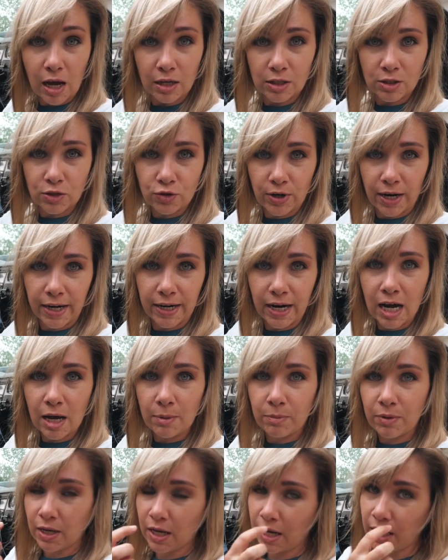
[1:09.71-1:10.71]
straight up,
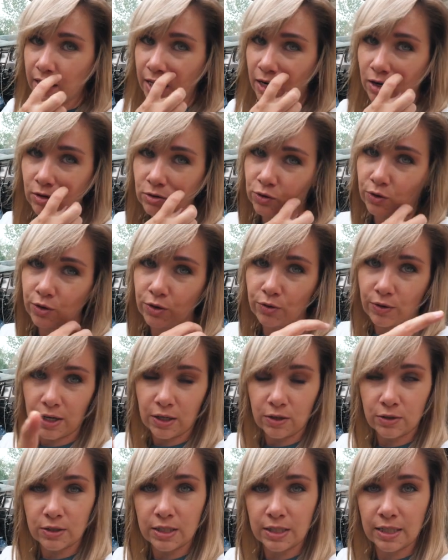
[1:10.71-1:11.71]
and then I'll do a
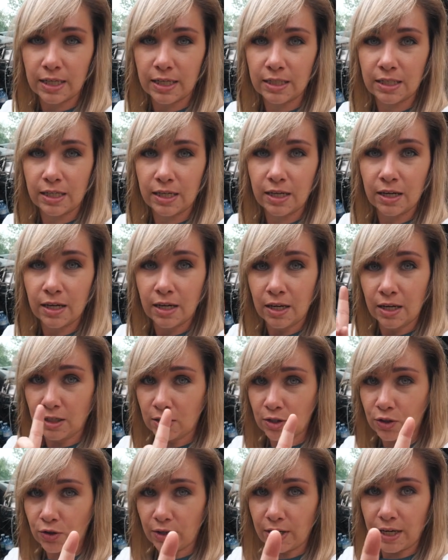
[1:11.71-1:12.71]
360
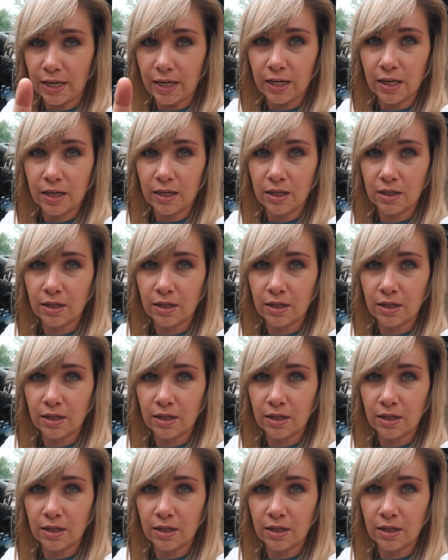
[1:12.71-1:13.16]
degree